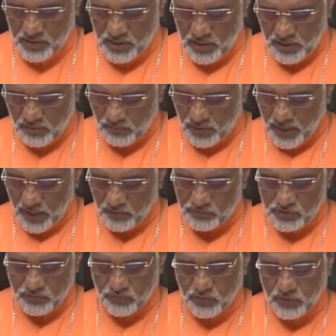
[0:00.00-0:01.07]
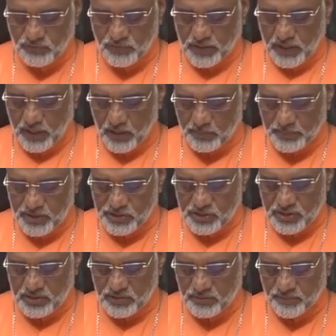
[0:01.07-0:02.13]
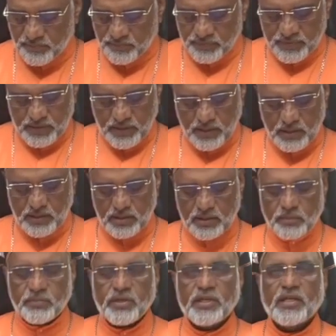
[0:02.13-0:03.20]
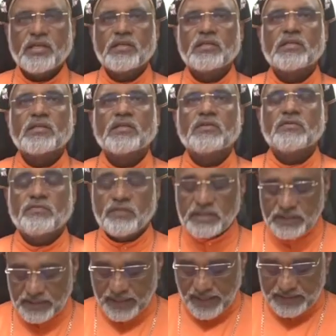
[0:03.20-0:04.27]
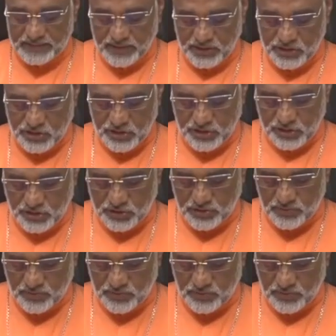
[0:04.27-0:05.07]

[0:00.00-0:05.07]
We have to fulfill our mission in communion with the Catholic Church.